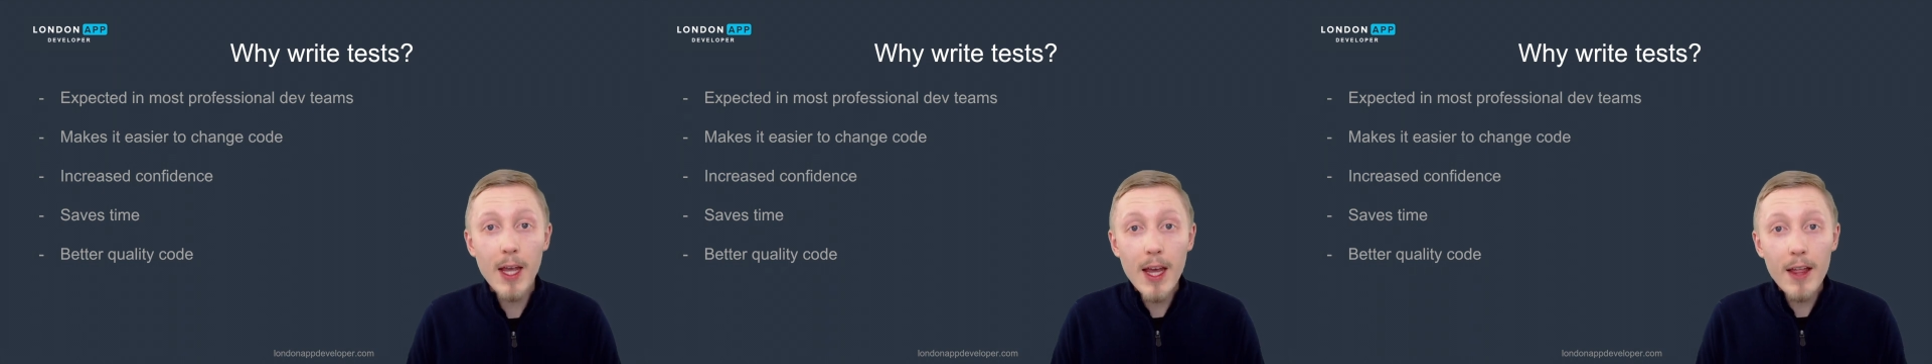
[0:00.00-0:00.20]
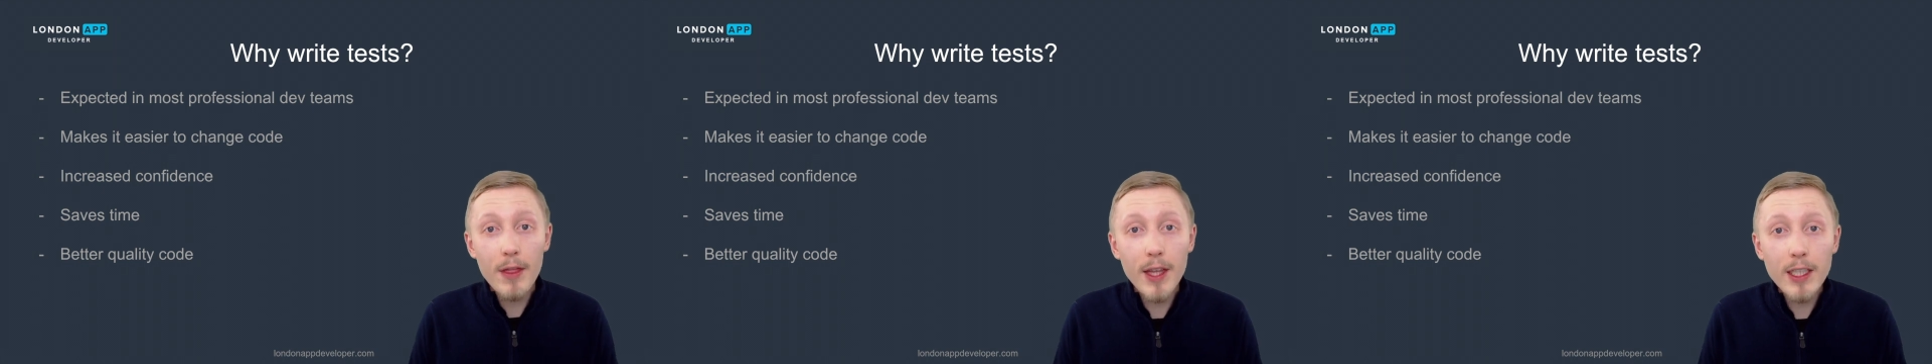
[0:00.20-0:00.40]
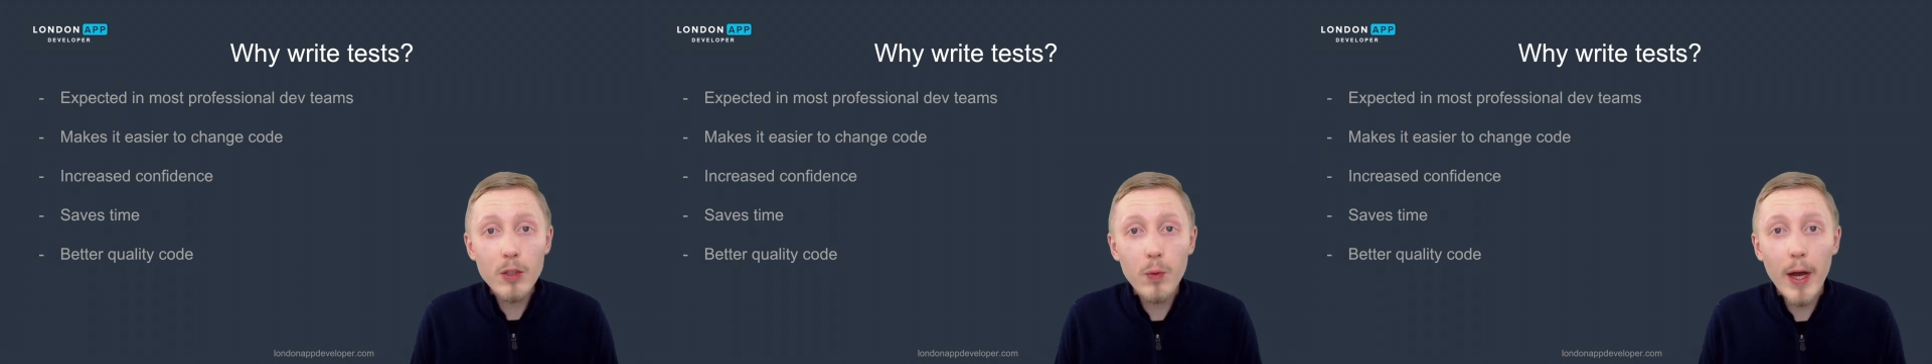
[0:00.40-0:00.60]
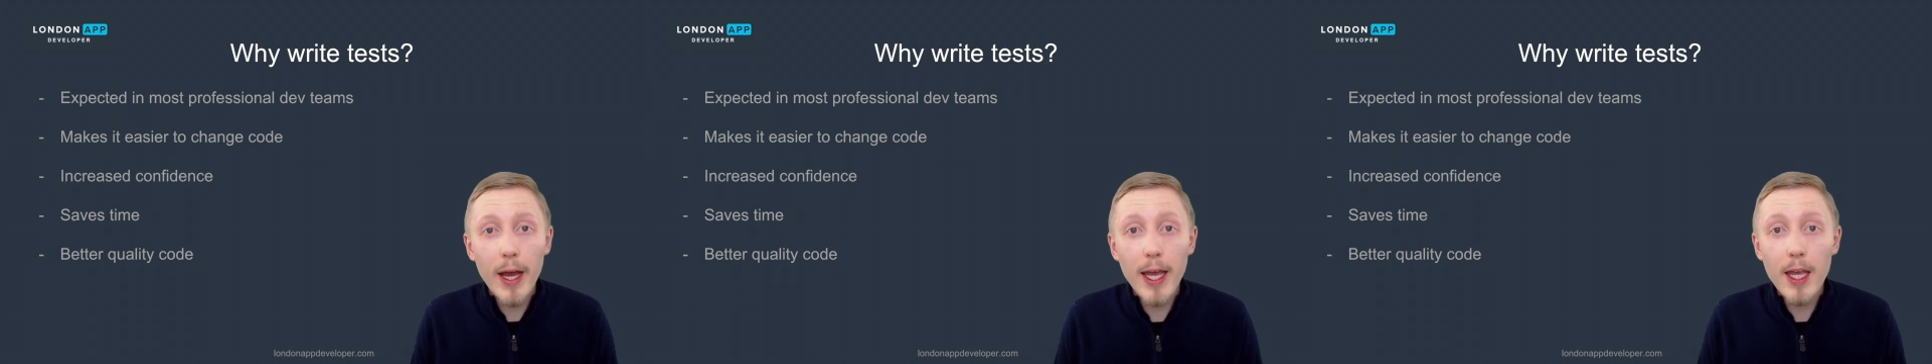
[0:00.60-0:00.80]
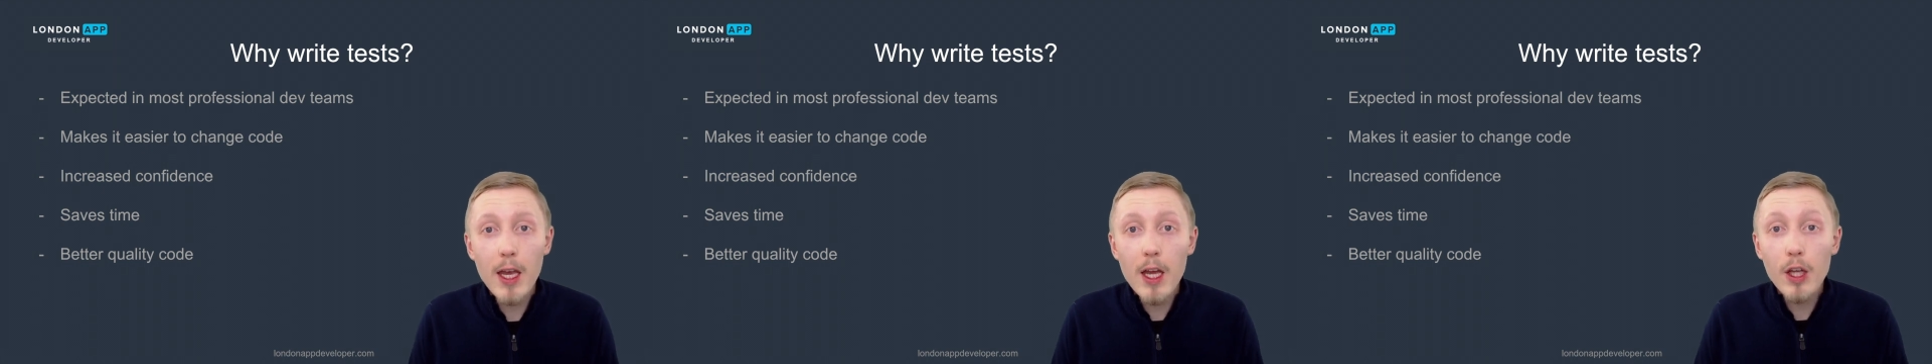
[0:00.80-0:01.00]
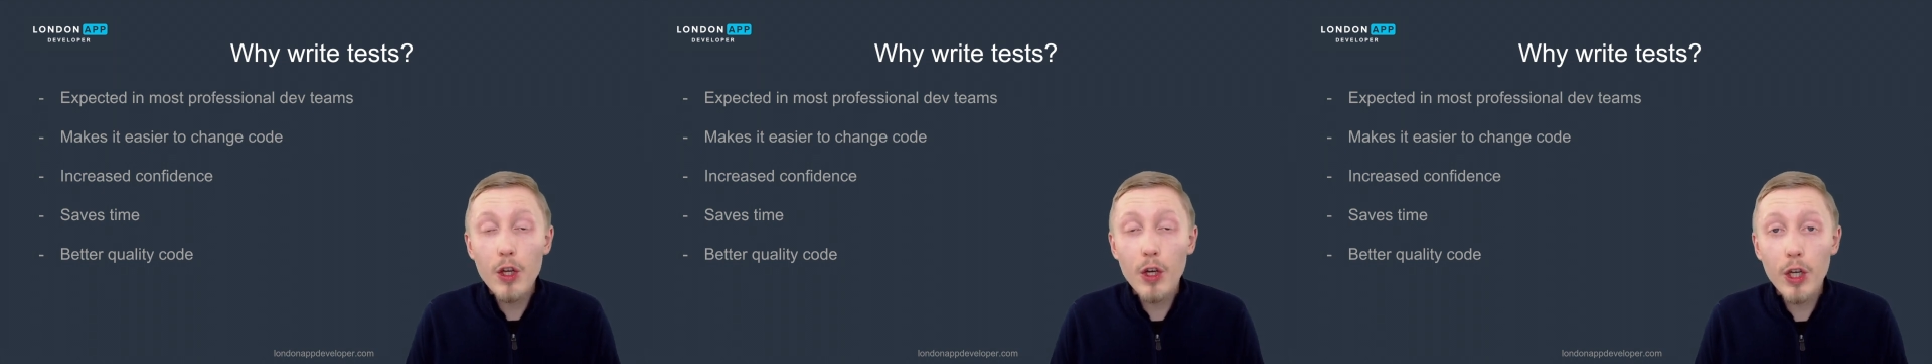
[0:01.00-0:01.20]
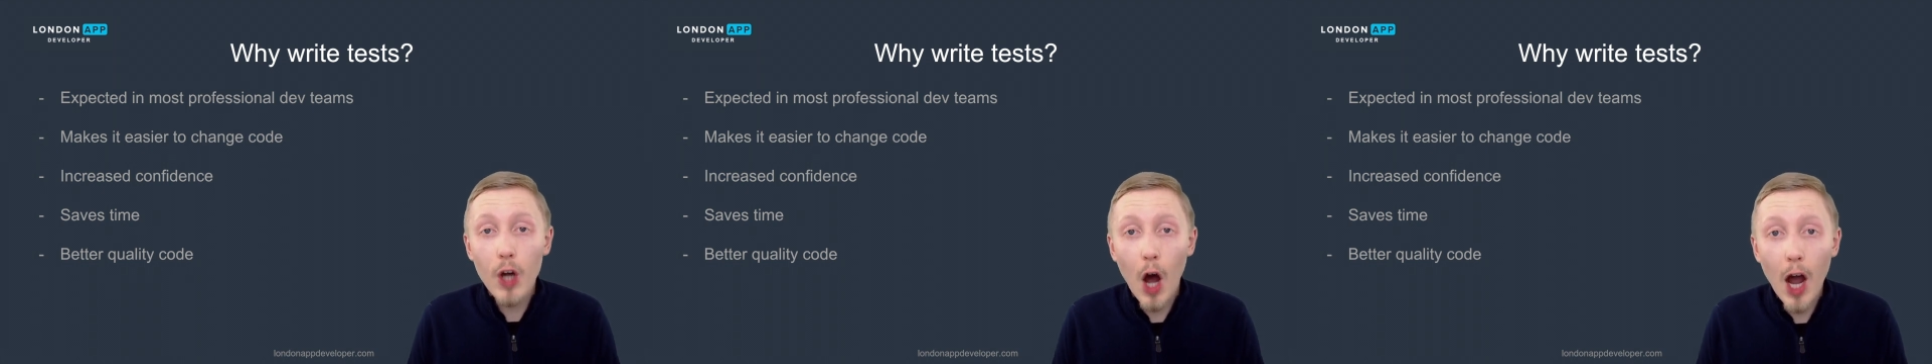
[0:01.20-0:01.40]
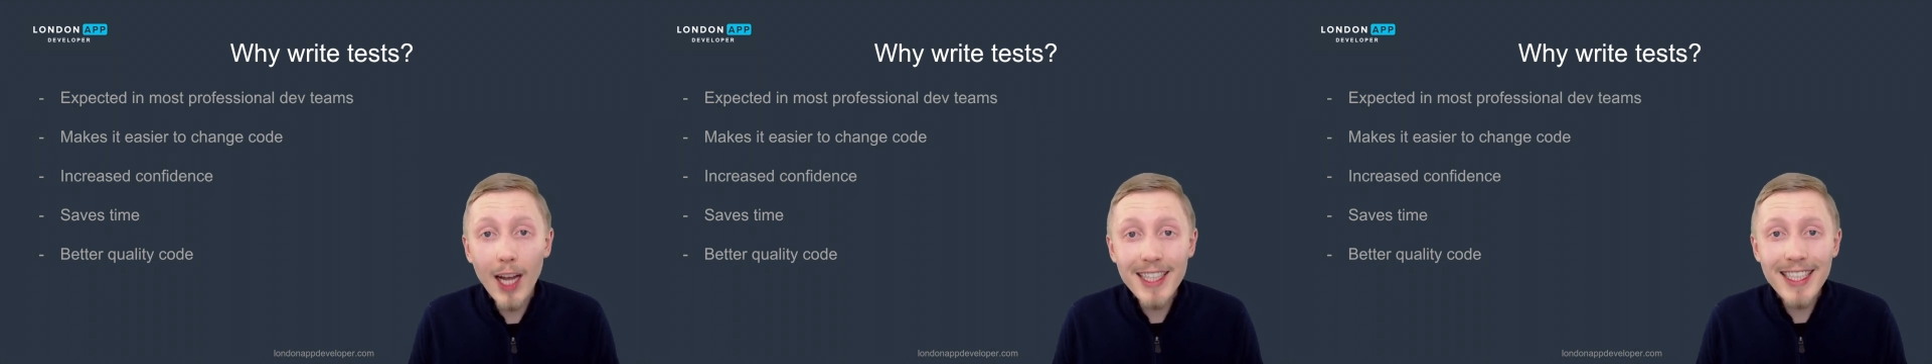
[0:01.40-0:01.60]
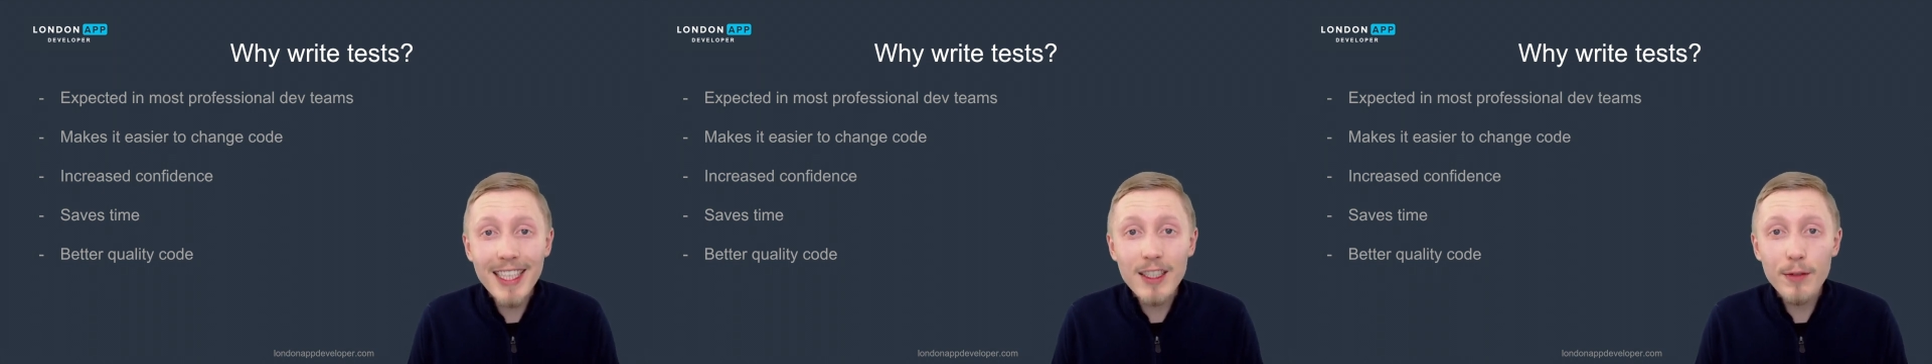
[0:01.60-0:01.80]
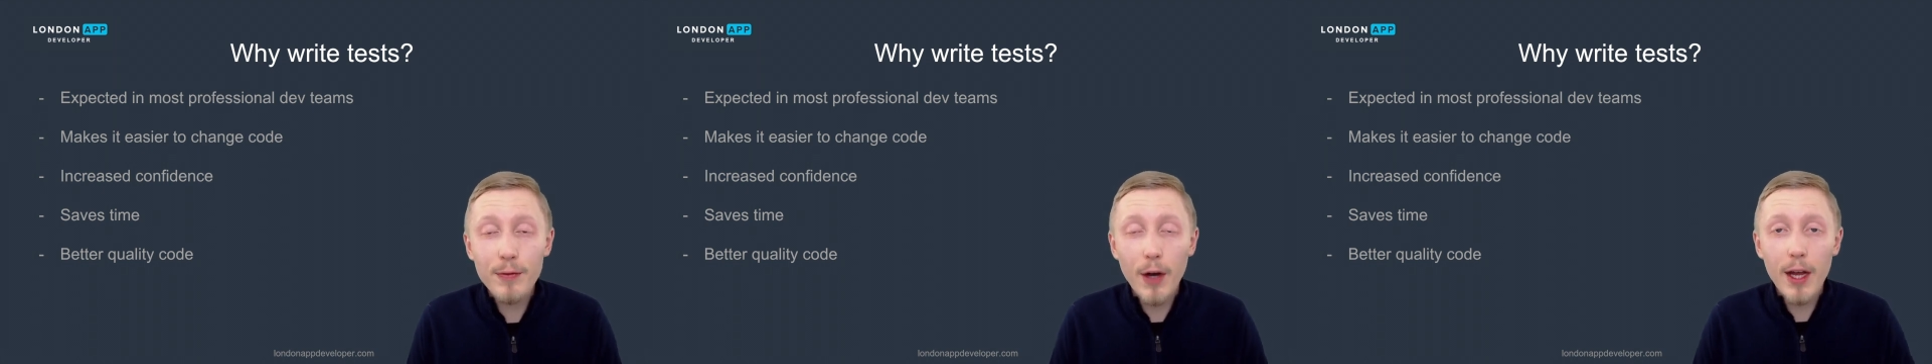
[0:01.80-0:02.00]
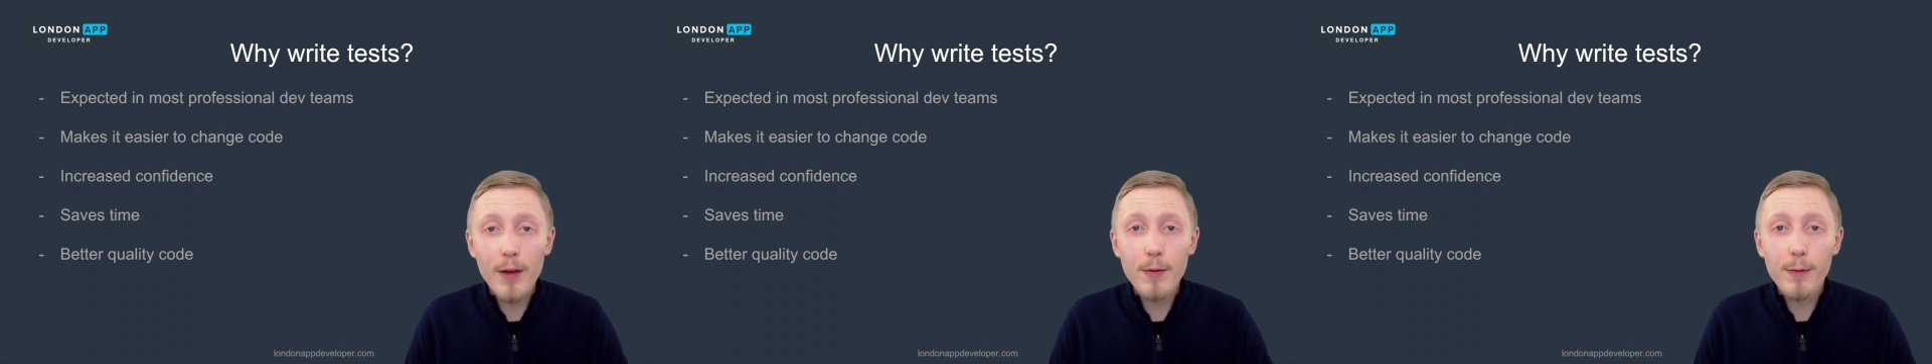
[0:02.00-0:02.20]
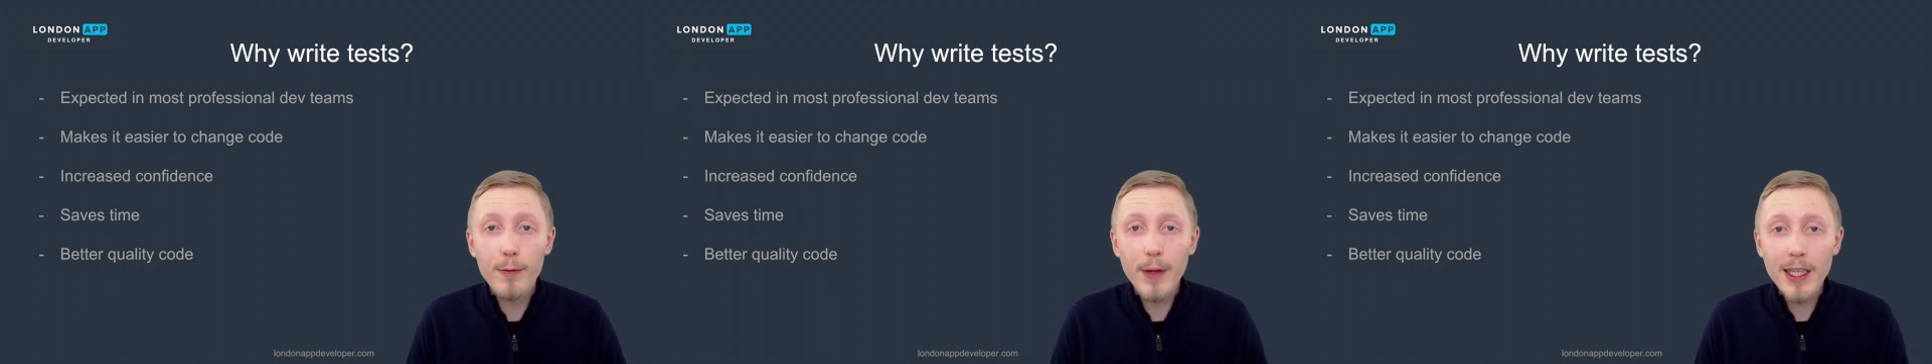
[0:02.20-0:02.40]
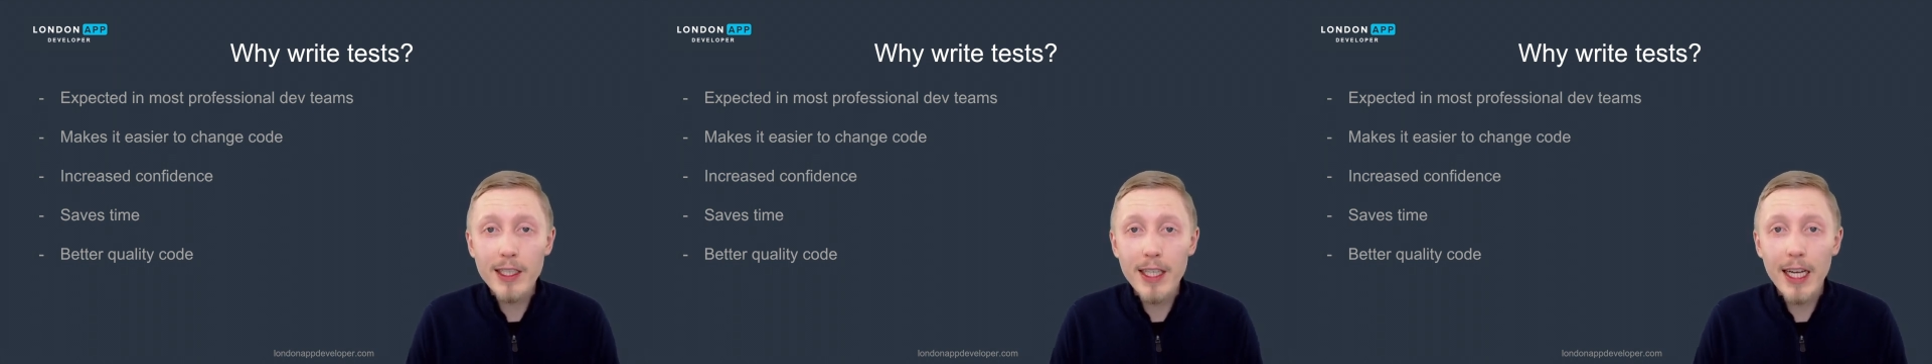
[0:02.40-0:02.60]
This way, you can identify and fix